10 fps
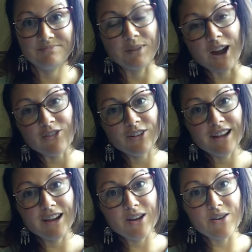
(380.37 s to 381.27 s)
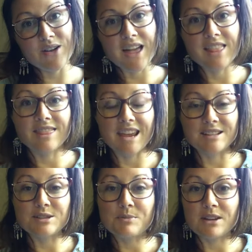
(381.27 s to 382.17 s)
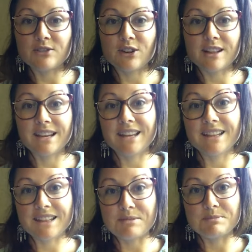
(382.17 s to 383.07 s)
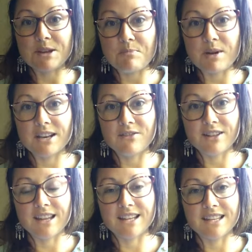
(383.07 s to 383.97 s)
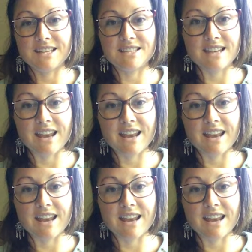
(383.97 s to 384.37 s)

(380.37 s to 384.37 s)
Bye for now, and thanks so much for clicking the thumbs up button if you like these,